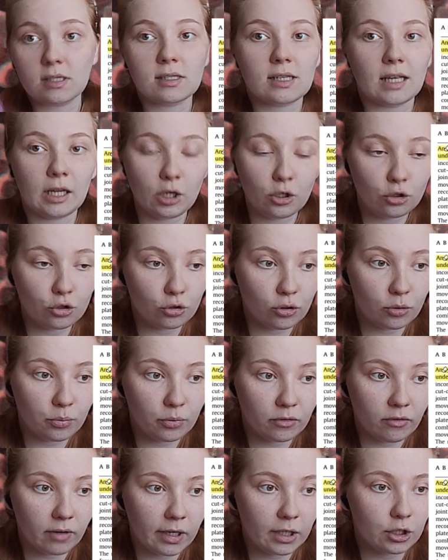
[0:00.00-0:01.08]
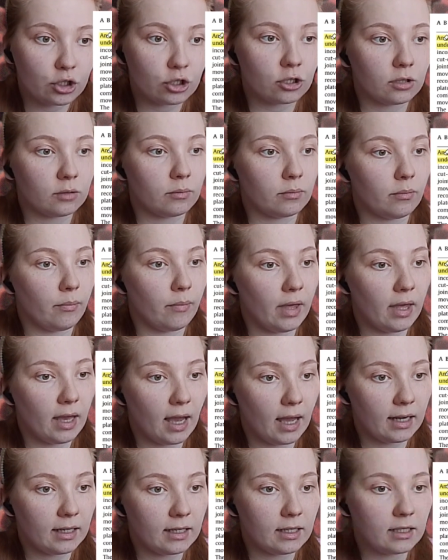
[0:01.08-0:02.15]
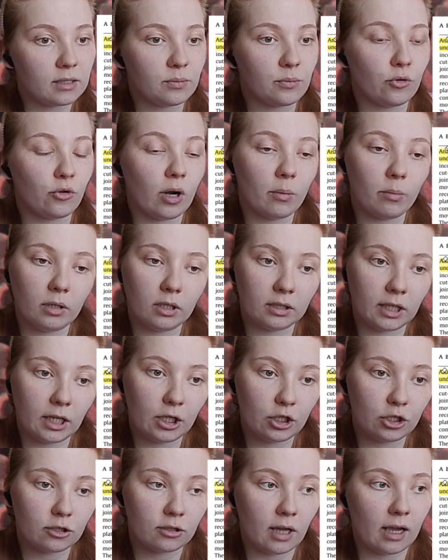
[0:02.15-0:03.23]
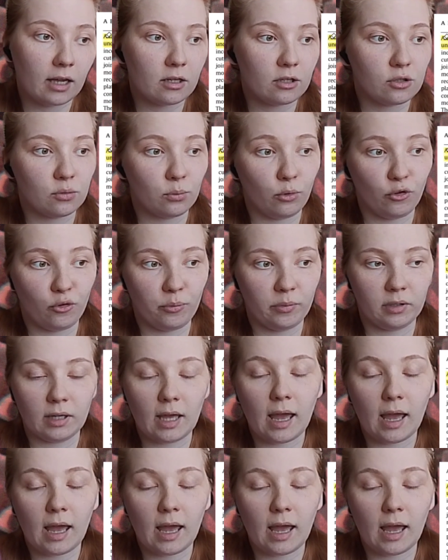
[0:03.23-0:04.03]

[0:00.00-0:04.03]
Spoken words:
In biomechanics, it's studied to understand performance,